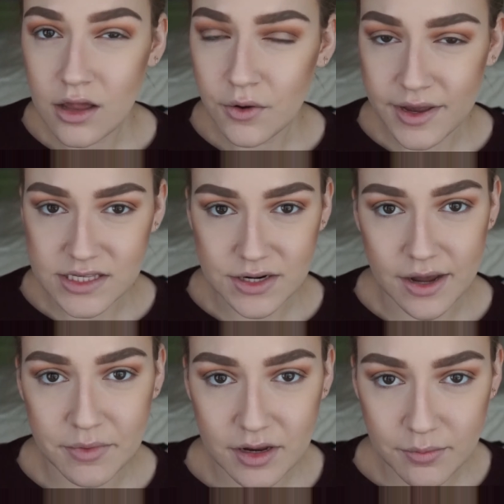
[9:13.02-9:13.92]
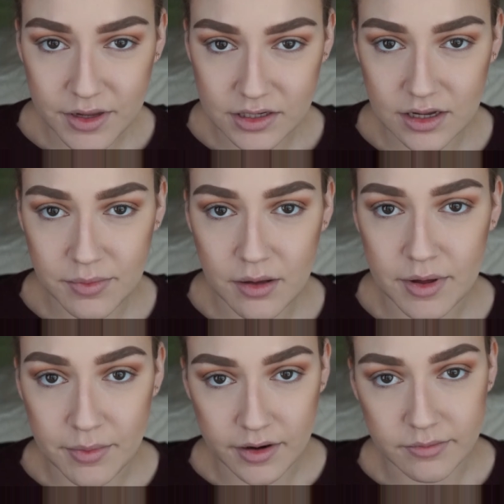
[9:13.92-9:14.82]
Okay, so now I'm going to build up on
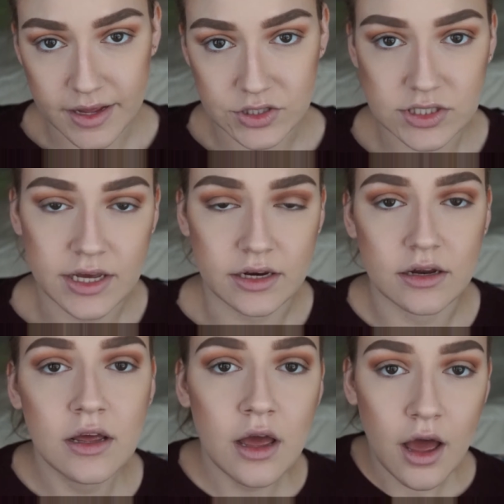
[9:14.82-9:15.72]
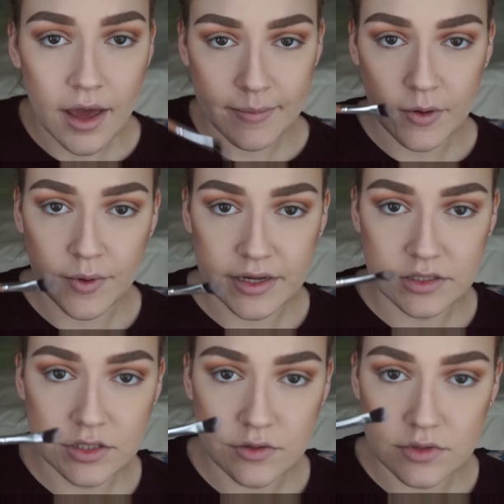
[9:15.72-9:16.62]
my bottom lash line. I'm
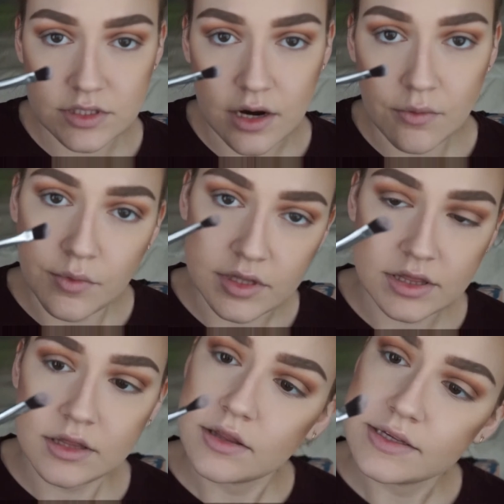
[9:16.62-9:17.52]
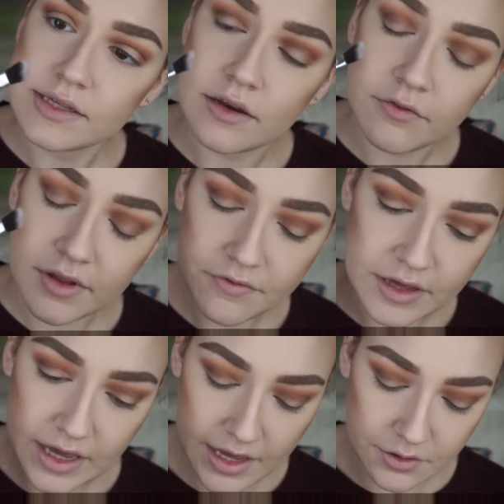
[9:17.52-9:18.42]
going to start with this little
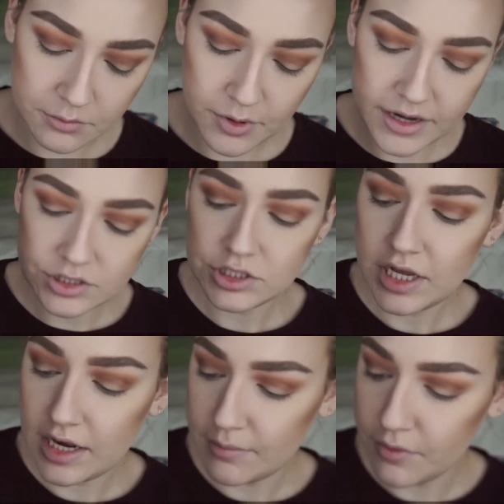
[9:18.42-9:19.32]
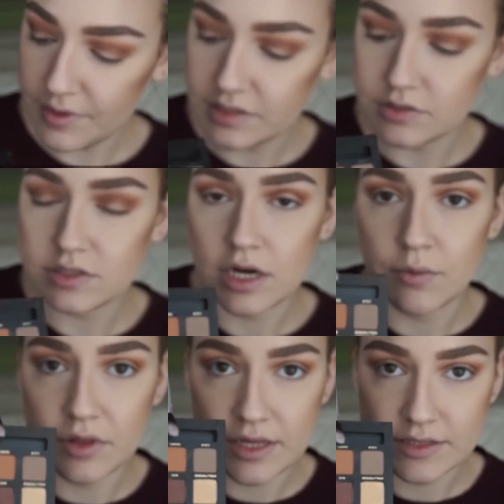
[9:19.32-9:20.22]
fluffy angled brush, and I'm going to
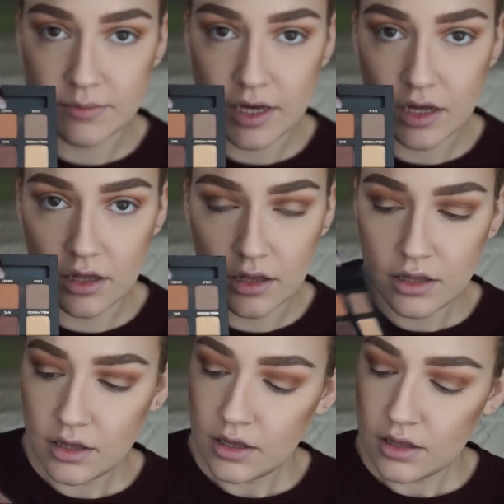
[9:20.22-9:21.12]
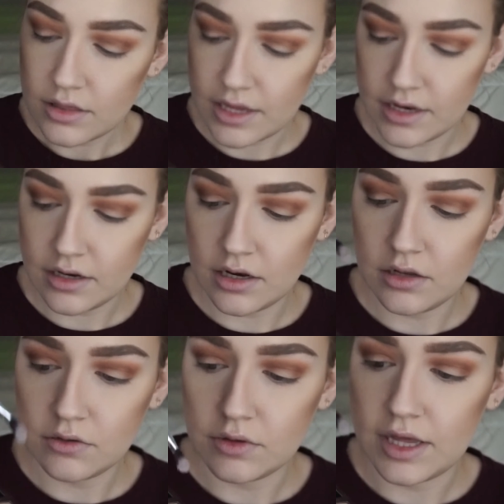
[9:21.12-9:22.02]
start with Isabel, then
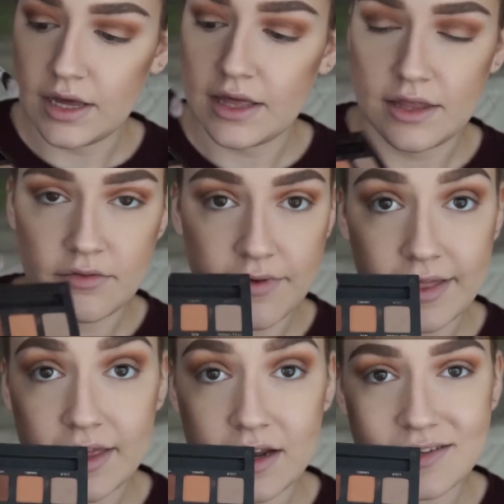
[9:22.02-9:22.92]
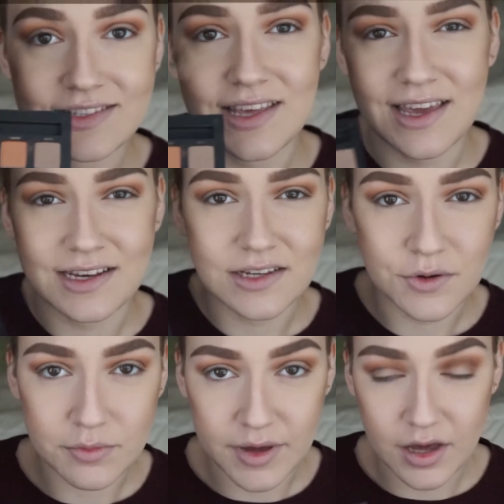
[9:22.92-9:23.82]
Lula, and then Violetta, just like I did
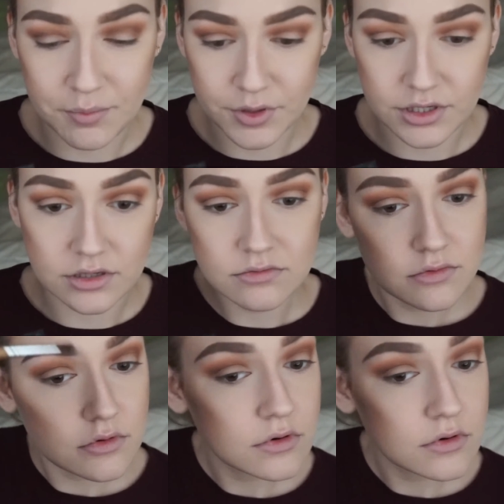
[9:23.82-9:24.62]
with my upper